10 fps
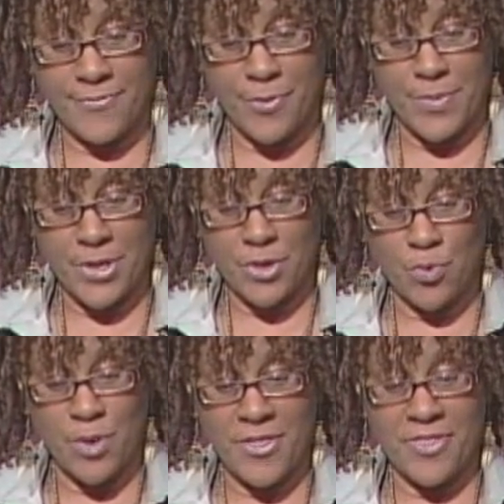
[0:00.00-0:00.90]
familiar
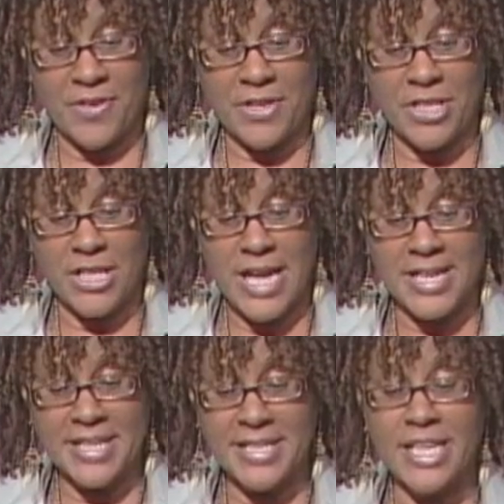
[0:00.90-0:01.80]
with the
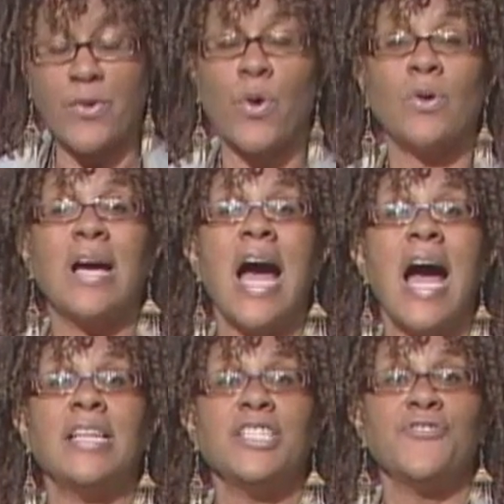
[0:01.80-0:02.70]
United Negro
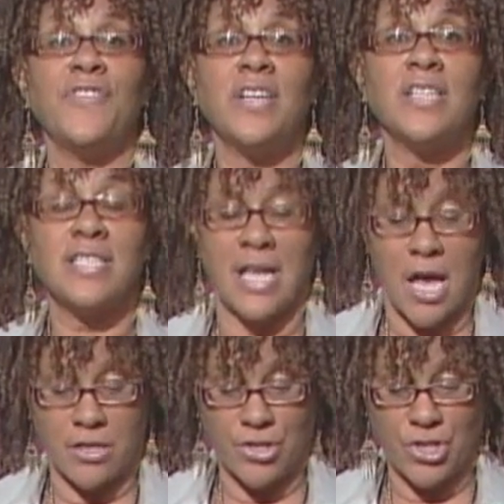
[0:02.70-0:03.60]
College Fund
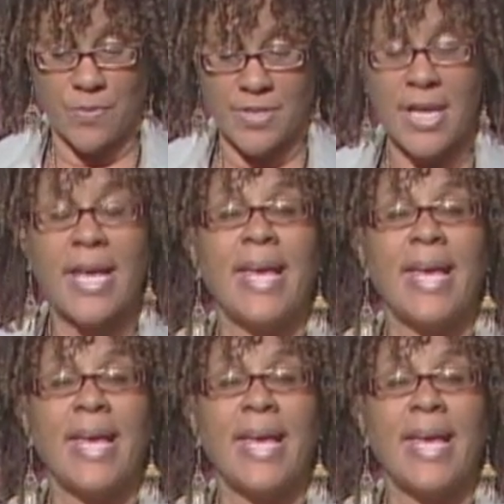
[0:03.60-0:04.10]
scholarships.